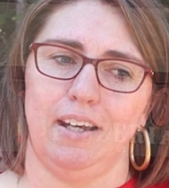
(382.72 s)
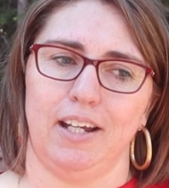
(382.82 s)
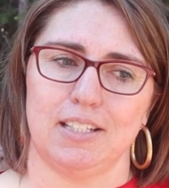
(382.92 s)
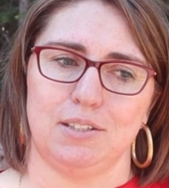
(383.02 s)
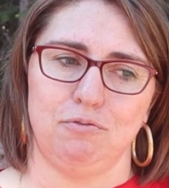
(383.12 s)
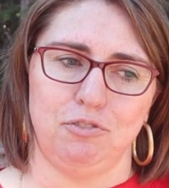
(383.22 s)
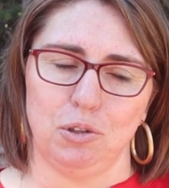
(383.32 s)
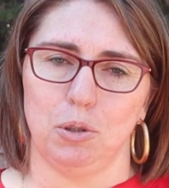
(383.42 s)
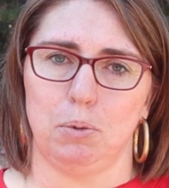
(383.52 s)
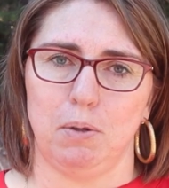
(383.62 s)
get some
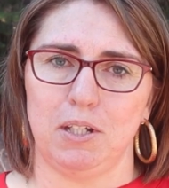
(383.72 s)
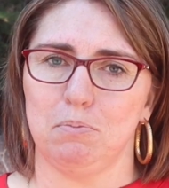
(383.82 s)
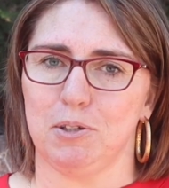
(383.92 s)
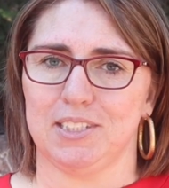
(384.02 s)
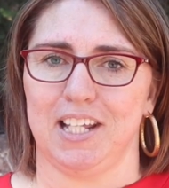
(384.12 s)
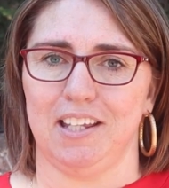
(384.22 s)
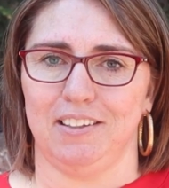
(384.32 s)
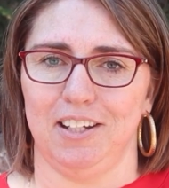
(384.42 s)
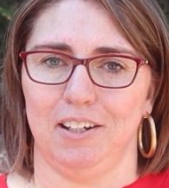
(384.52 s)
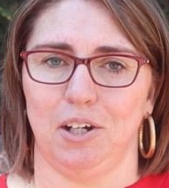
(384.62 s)
food, but you'd most
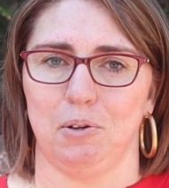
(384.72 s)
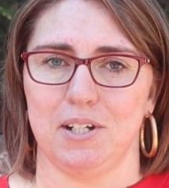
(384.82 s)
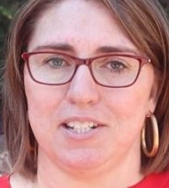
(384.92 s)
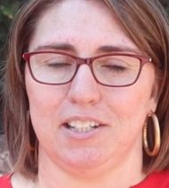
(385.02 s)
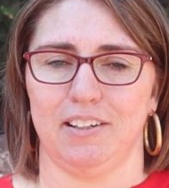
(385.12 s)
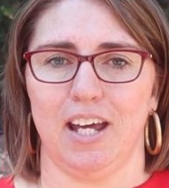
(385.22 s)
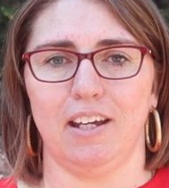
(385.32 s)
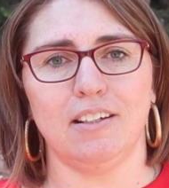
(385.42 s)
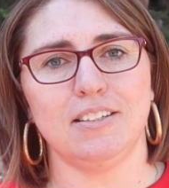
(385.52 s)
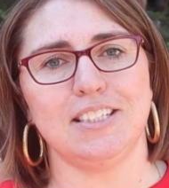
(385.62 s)
likely go into
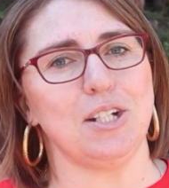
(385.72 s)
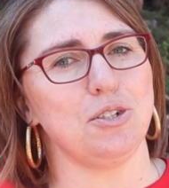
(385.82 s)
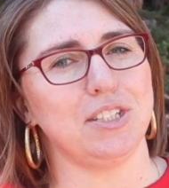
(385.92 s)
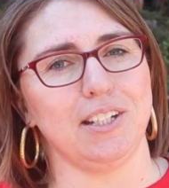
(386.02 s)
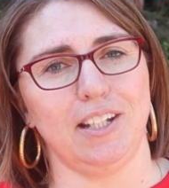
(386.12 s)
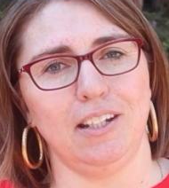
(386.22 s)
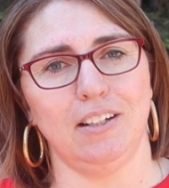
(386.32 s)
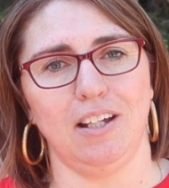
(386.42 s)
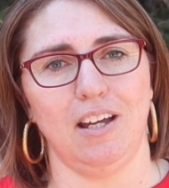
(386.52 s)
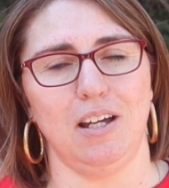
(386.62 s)
like Cedar City
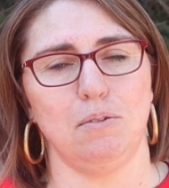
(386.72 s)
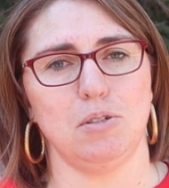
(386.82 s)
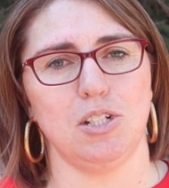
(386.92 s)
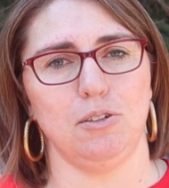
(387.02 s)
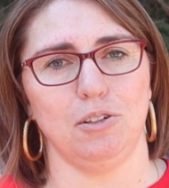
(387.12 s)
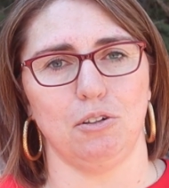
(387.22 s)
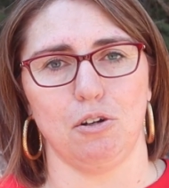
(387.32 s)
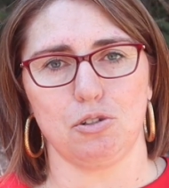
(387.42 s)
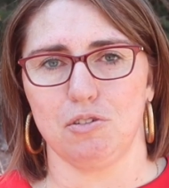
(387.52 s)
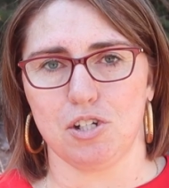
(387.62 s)
to do your
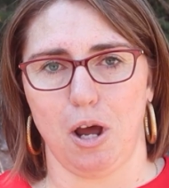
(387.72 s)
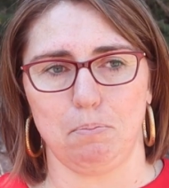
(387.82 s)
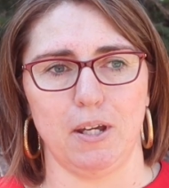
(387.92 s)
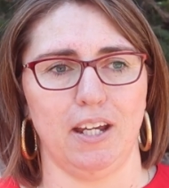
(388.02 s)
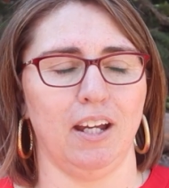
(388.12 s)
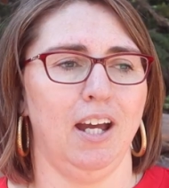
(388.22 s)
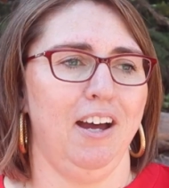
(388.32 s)
grocery shopping,